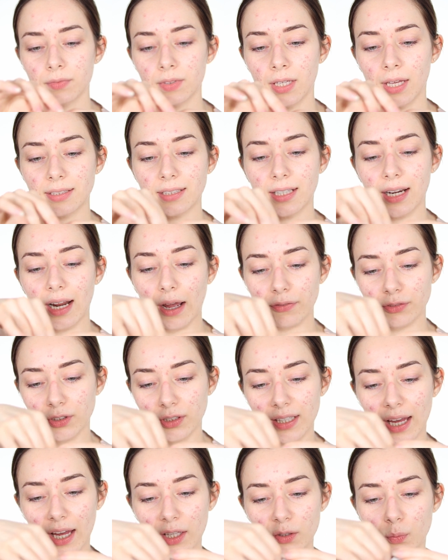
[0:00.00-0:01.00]
And then after
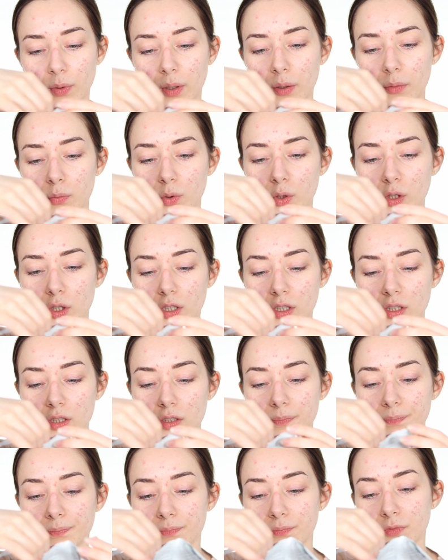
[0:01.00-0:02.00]
that, we will
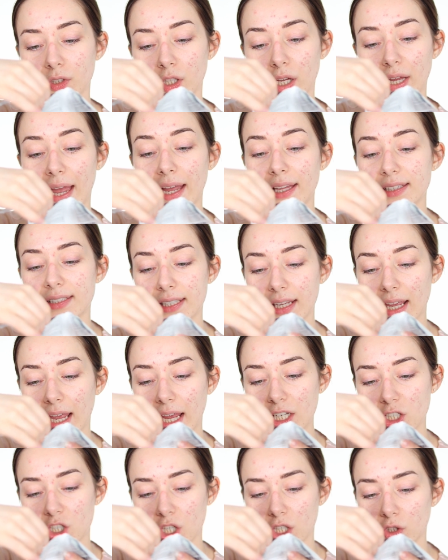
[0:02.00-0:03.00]

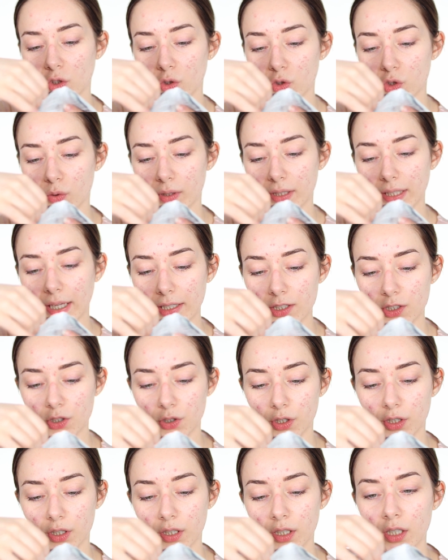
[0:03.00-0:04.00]
anti-aging
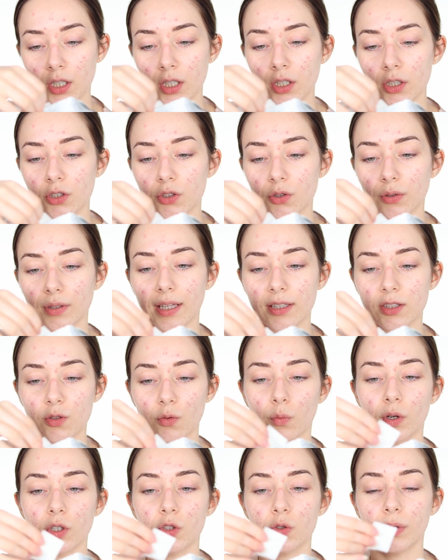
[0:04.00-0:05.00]
neutralizer. So that's
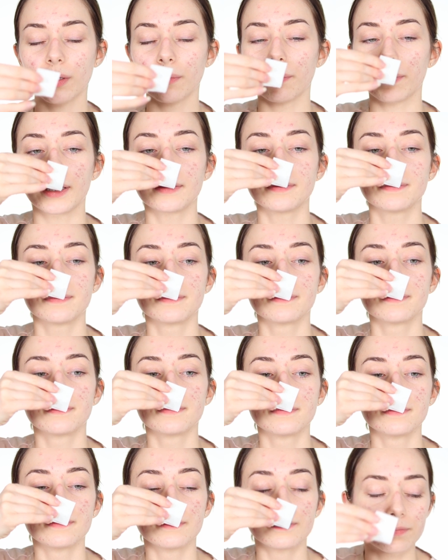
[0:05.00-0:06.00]
1 treatment.
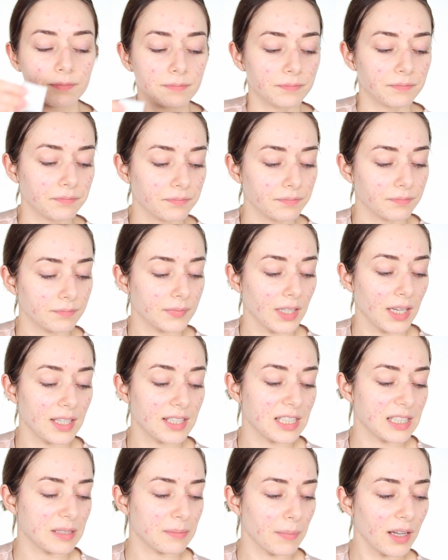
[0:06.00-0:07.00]
It
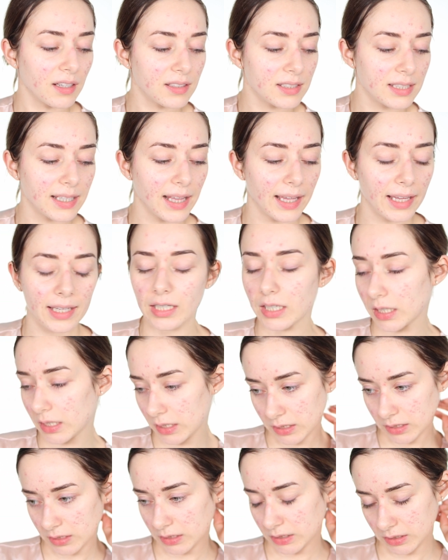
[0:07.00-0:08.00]
smells like
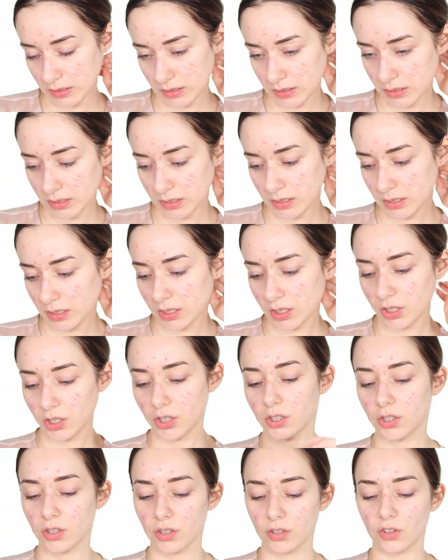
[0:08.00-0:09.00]

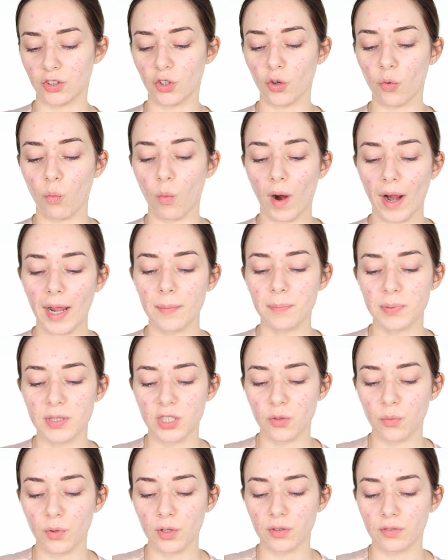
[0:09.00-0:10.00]
the wipes
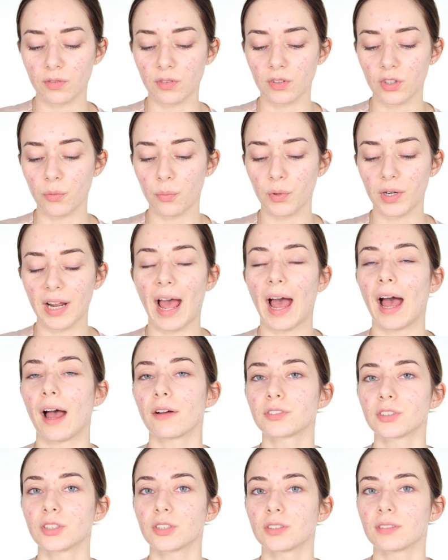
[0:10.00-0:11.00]
you would
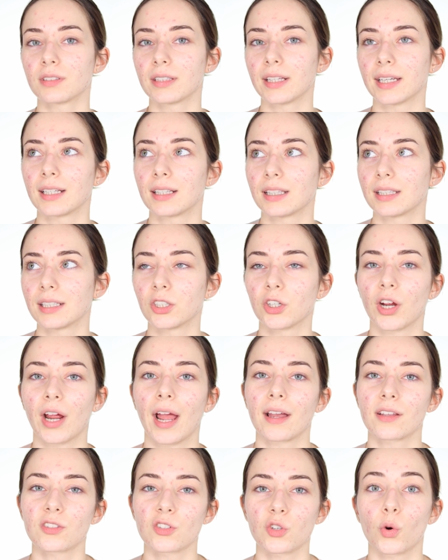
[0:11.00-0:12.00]
have to like clean your
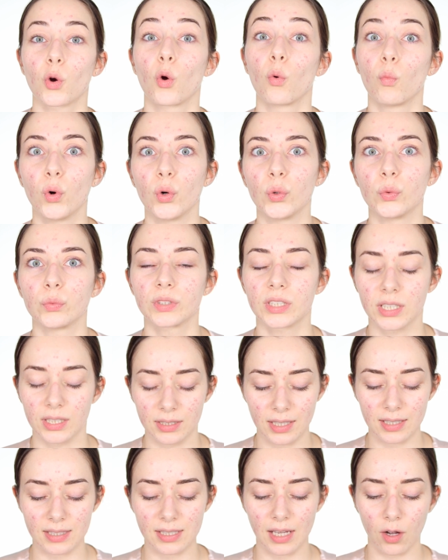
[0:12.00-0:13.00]
hands or a wound.
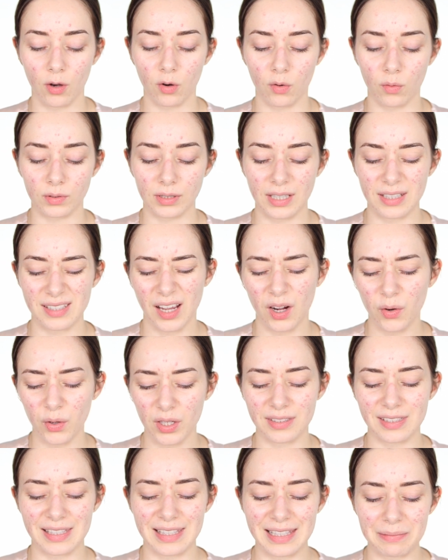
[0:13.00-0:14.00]
That's how
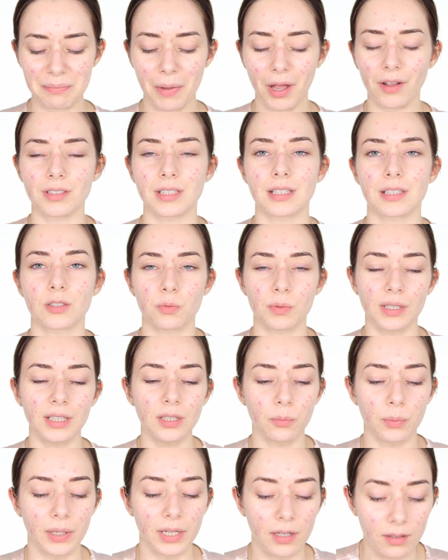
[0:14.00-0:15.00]
it smells. It's really
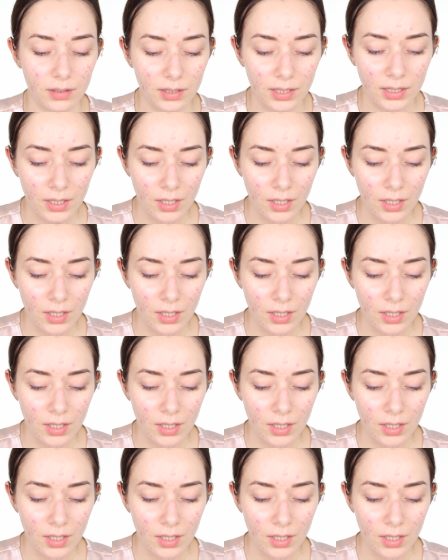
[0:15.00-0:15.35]
weird.